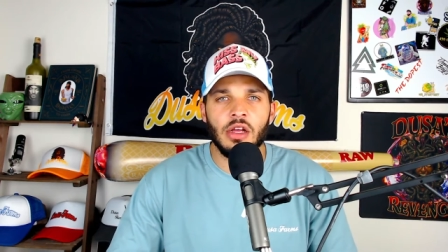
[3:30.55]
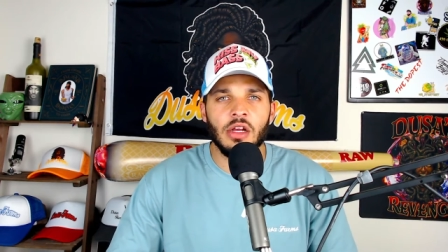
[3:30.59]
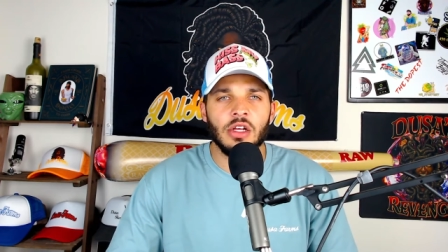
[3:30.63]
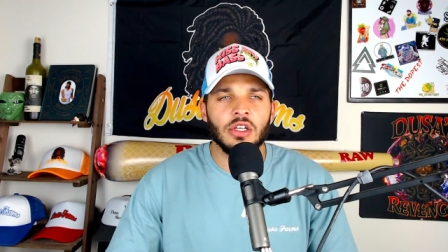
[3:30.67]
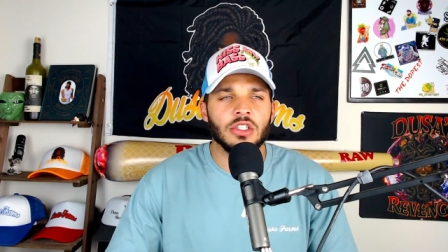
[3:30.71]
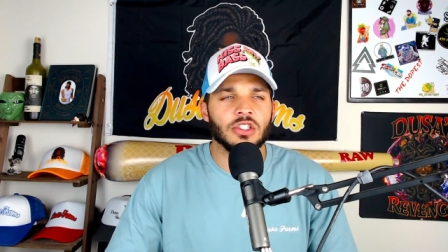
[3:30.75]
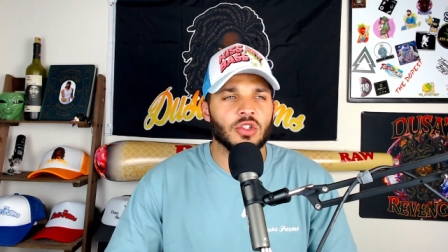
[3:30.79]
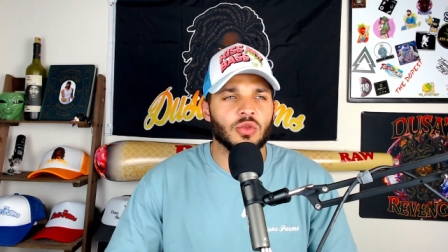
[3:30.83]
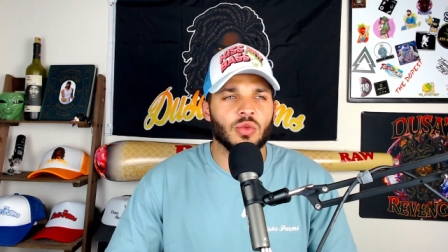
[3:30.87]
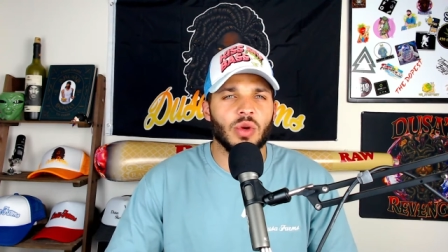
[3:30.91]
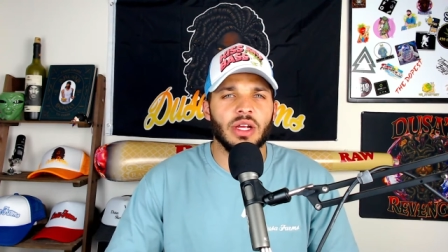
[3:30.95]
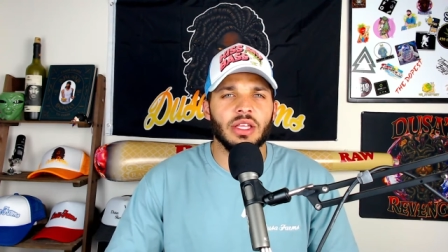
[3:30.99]

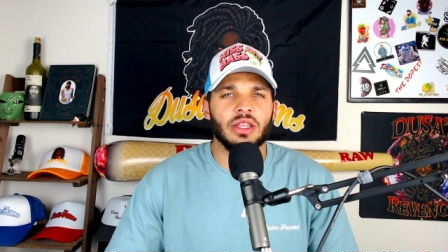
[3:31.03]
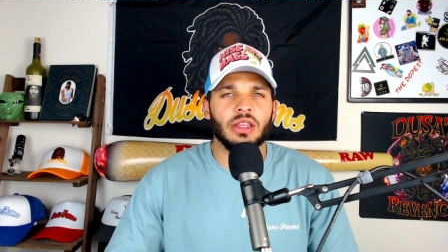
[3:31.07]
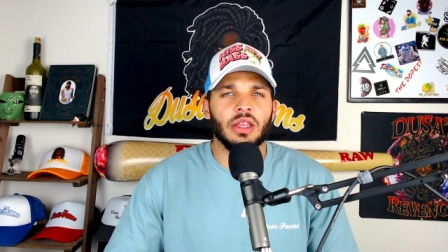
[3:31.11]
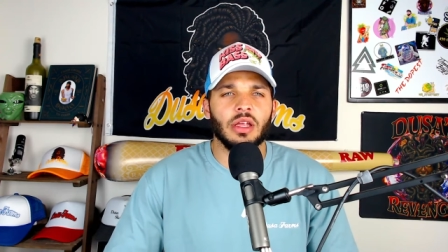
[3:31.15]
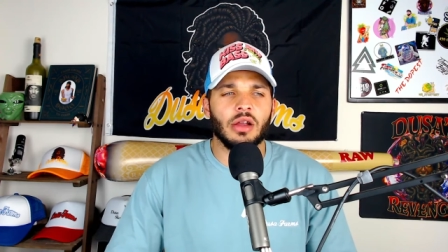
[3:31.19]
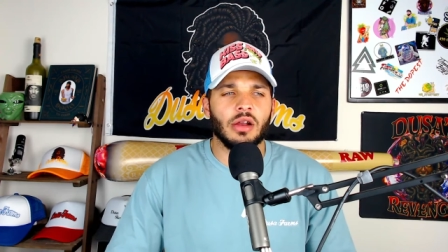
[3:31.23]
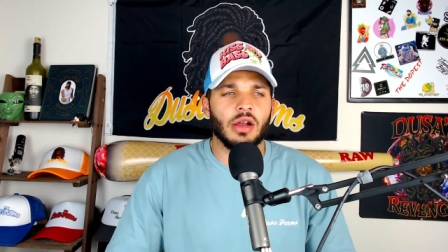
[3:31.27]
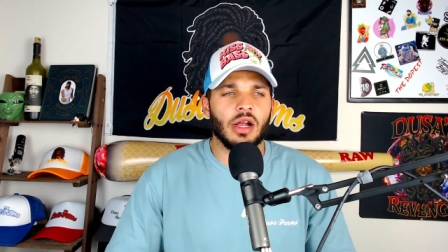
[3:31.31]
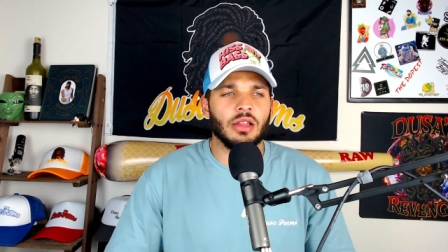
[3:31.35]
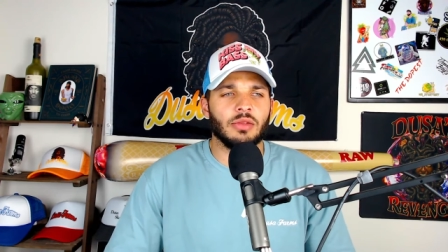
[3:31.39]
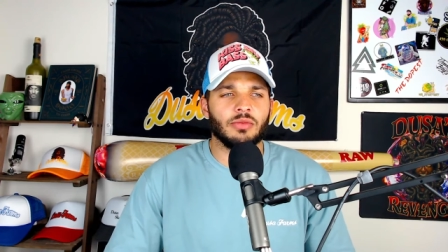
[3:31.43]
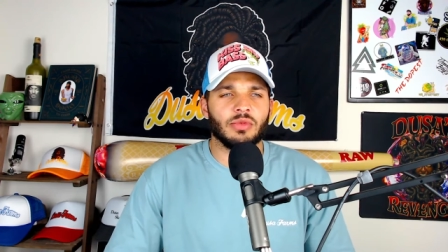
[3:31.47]
So right
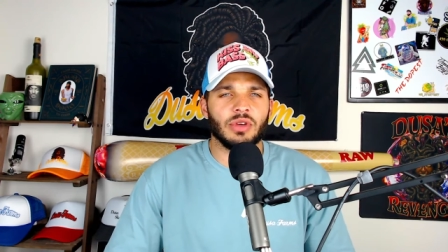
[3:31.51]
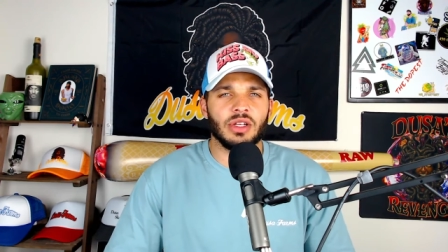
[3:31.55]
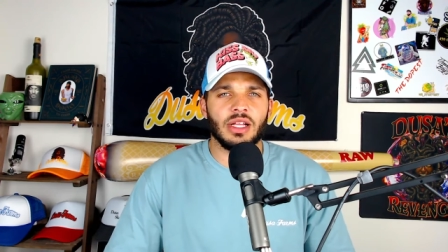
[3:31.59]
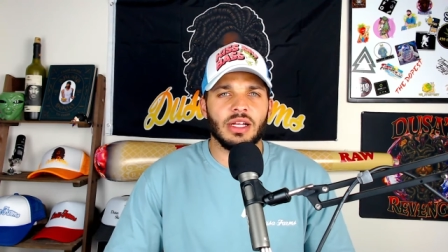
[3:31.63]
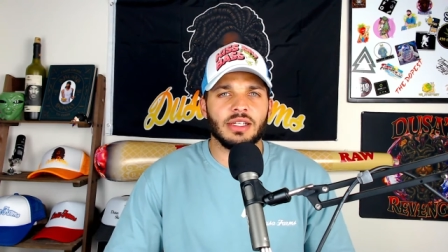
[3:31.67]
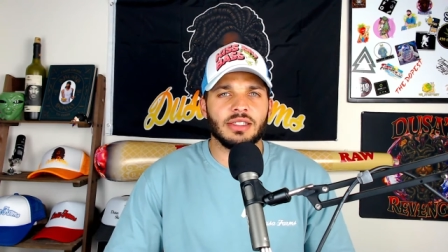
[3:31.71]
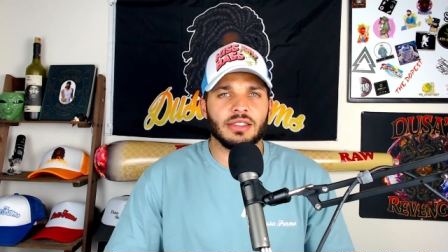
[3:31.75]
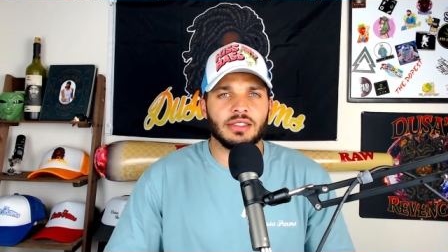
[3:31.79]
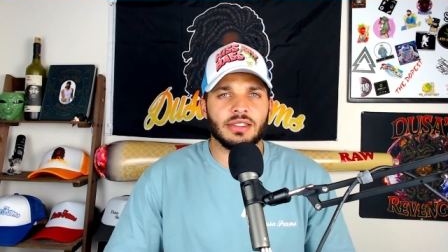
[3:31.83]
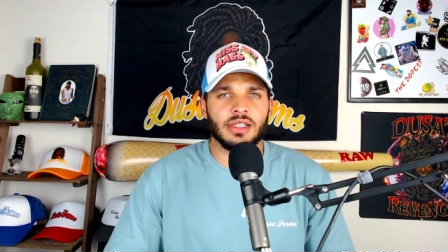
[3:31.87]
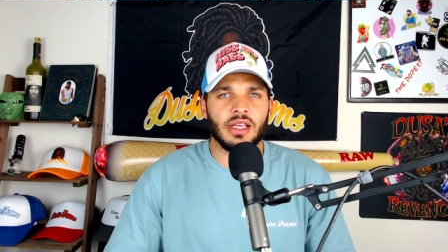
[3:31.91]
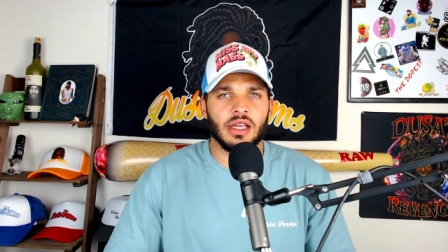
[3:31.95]
there, I
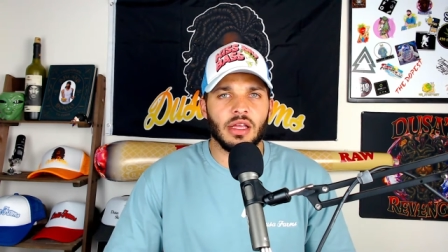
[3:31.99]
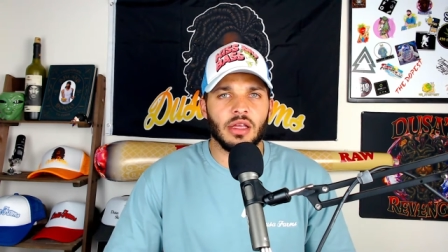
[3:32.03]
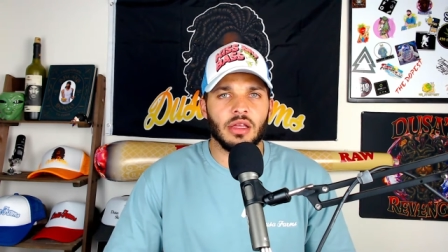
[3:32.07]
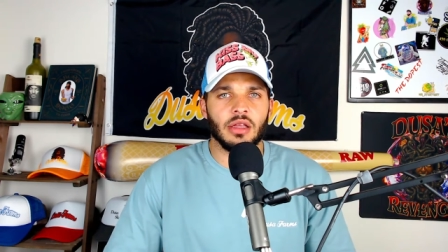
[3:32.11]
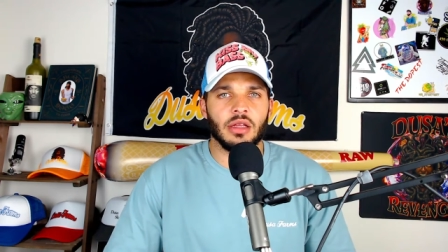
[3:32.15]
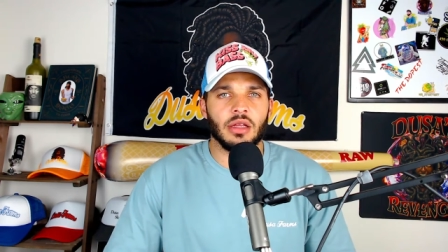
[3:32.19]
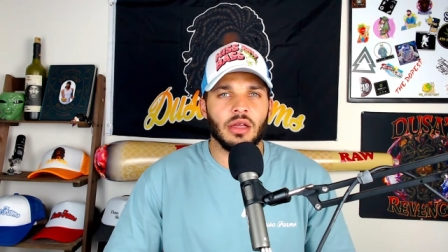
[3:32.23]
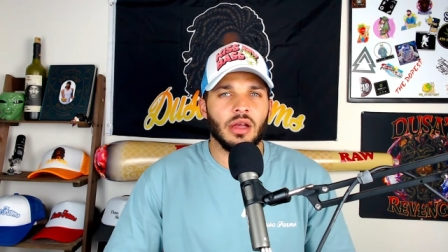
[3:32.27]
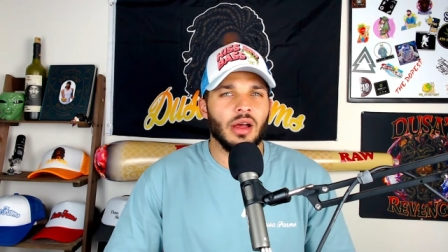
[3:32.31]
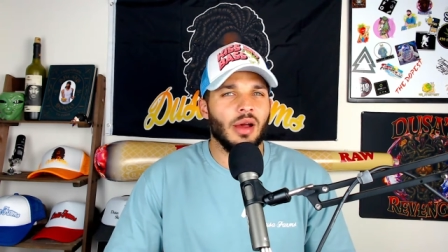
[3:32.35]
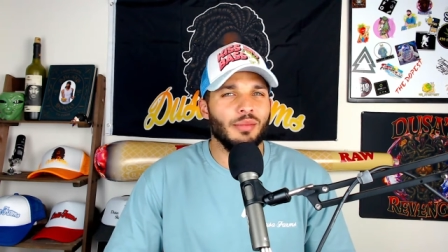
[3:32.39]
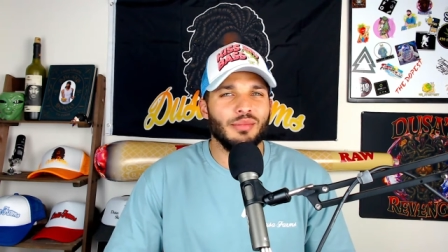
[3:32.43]
realized I was like,
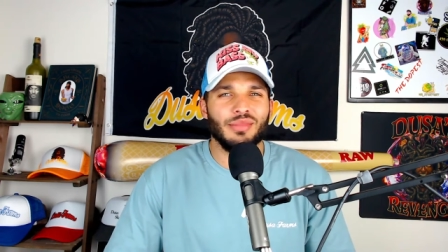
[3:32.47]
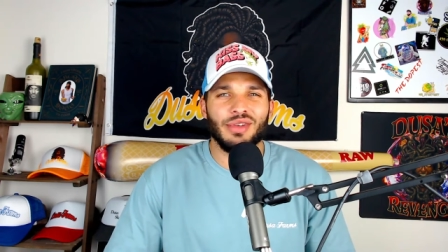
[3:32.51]
I'm